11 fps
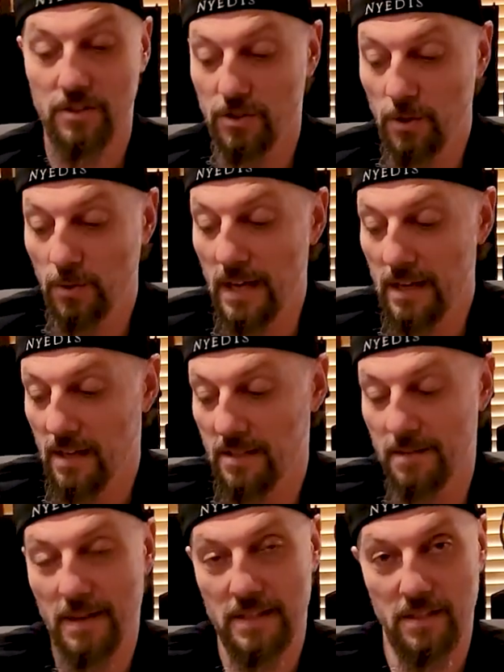do not
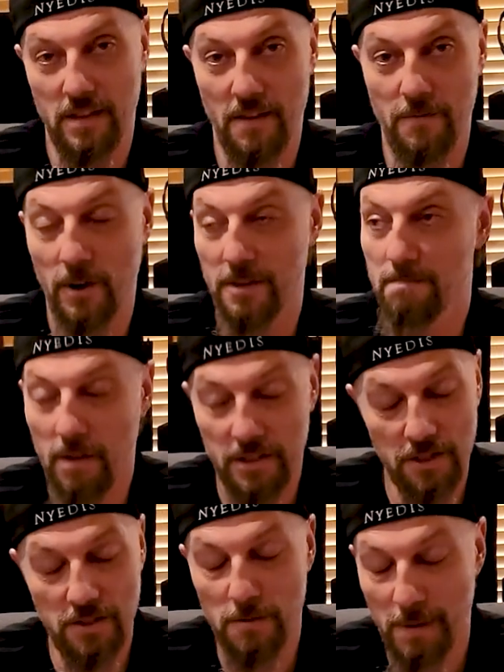customize the software as much
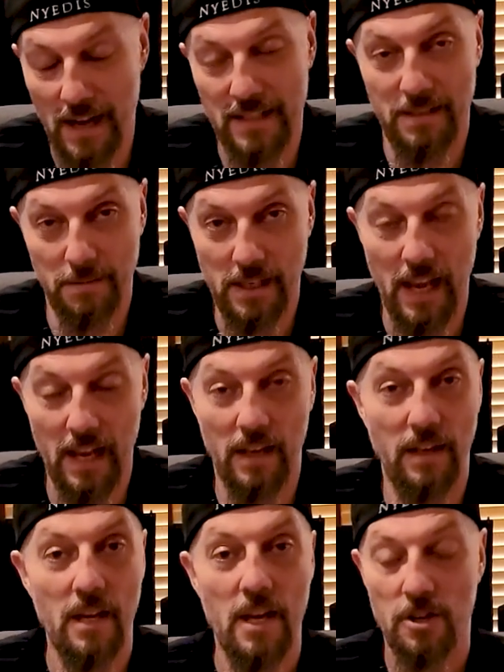as you possibly can.